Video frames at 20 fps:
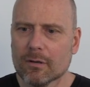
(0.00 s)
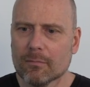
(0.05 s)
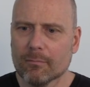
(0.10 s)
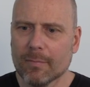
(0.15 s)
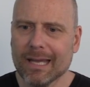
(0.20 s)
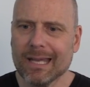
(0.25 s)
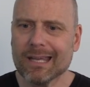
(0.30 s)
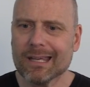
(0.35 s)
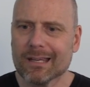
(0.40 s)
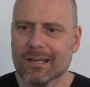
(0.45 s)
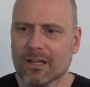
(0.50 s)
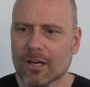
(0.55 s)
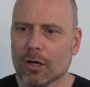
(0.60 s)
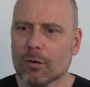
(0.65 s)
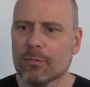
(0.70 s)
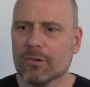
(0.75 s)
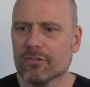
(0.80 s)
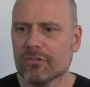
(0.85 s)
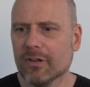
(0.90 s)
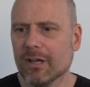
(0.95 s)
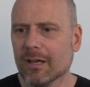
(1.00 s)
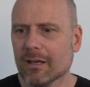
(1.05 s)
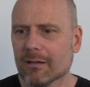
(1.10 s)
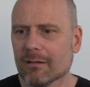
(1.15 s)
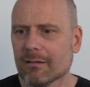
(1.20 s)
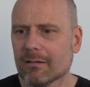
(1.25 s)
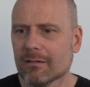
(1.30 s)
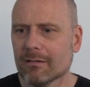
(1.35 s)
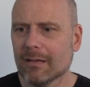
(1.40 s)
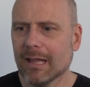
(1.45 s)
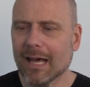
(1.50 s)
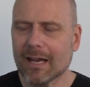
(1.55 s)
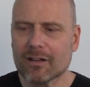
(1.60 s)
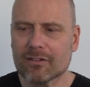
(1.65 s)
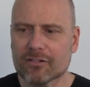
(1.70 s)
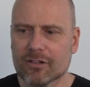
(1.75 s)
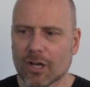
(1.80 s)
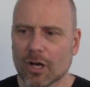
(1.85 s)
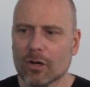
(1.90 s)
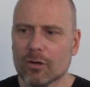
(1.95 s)
Make no mistake, that
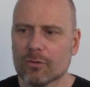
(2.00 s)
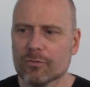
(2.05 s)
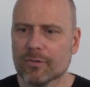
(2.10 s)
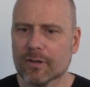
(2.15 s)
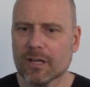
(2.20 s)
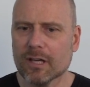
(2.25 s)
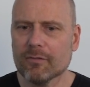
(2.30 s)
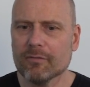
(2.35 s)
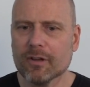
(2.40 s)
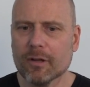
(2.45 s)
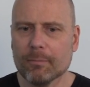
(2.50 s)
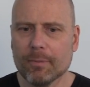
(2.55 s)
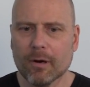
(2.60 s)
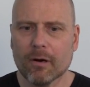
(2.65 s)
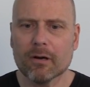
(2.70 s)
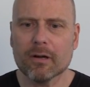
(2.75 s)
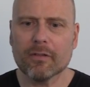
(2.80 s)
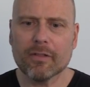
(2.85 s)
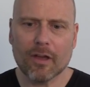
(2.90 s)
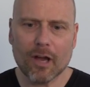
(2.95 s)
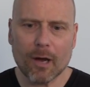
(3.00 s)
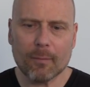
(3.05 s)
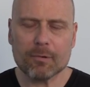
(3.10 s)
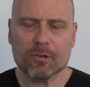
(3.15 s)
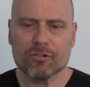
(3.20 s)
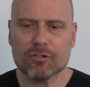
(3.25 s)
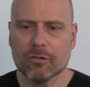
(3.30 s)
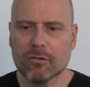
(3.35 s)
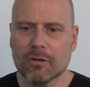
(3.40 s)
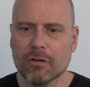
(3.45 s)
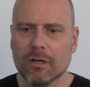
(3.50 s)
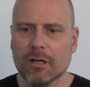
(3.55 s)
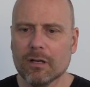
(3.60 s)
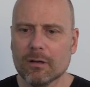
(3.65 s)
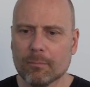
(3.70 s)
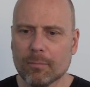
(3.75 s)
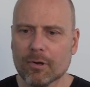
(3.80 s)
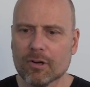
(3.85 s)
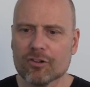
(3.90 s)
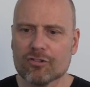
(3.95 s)
is code for giving the party the opportunity
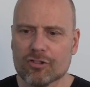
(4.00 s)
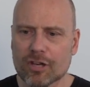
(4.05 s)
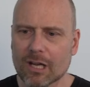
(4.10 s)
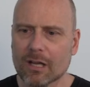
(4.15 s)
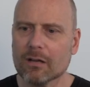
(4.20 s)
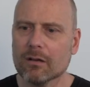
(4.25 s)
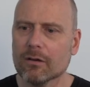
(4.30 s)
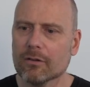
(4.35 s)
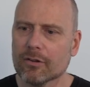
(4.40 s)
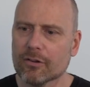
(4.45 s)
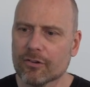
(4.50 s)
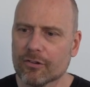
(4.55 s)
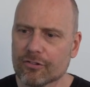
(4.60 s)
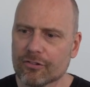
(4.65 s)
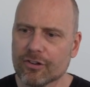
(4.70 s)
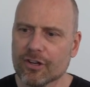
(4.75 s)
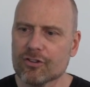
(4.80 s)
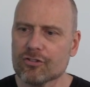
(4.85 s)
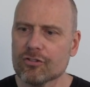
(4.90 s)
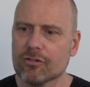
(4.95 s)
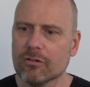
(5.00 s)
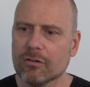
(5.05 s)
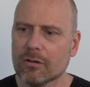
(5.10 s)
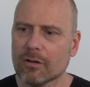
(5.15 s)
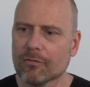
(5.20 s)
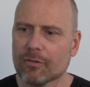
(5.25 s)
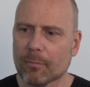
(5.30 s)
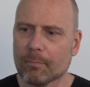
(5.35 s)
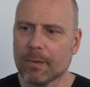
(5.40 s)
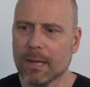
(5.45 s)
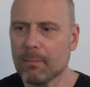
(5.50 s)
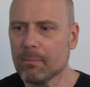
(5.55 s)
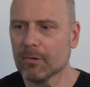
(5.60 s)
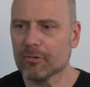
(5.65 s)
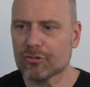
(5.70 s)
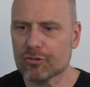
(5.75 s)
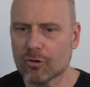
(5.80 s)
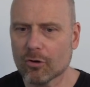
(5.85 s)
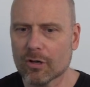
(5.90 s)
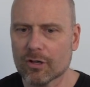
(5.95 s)
to put a check on the decision of the
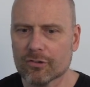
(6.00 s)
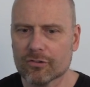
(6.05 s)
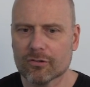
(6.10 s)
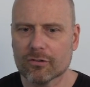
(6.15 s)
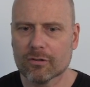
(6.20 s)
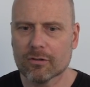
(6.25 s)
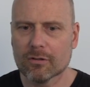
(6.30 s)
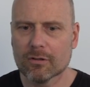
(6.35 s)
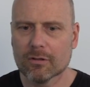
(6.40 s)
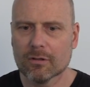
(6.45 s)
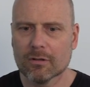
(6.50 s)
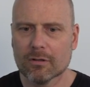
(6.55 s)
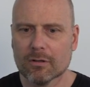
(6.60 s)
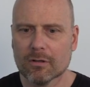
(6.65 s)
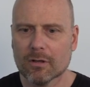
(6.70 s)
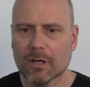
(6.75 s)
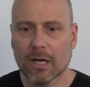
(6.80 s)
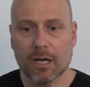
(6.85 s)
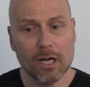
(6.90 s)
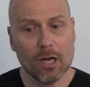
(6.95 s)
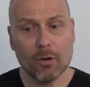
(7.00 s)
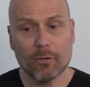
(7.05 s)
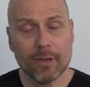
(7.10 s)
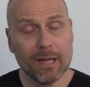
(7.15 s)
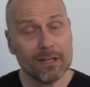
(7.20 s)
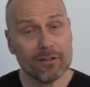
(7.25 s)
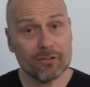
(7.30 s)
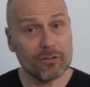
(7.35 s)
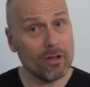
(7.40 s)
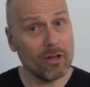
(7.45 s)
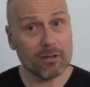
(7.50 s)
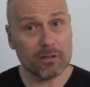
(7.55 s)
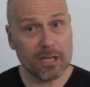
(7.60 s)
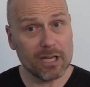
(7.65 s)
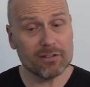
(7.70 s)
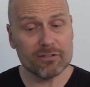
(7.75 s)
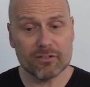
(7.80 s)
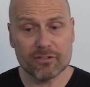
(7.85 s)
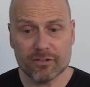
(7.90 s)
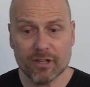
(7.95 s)
people's choice. And no, that's not
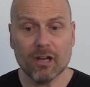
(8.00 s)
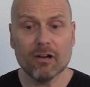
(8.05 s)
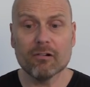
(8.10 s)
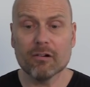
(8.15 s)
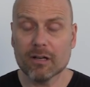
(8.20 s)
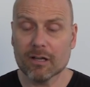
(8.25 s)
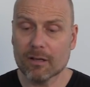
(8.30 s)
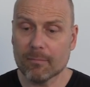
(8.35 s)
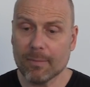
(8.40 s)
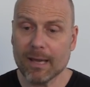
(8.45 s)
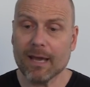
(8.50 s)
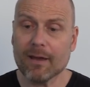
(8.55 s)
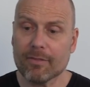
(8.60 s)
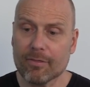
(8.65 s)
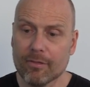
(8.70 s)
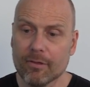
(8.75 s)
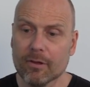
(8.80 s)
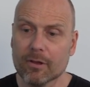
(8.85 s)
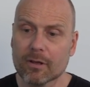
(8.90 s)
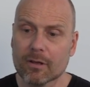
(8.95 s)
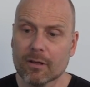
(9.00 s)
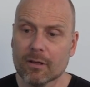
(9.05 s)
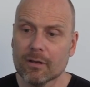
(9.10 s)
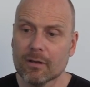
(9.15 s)
necessarily a bad thing.